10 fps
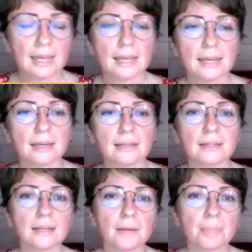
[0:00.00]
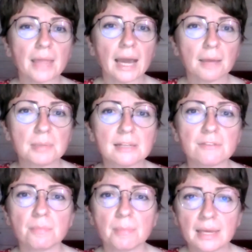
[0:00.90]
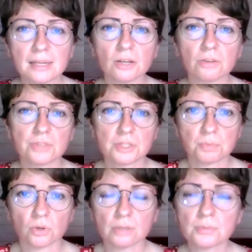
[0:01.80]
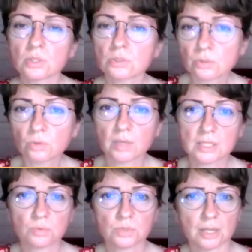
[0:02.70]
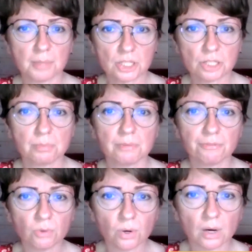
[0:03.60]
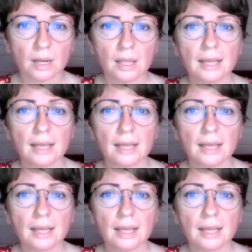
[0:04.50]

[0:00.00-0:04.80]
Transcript: And I believe many of these programs, also the ones which I mentioned before,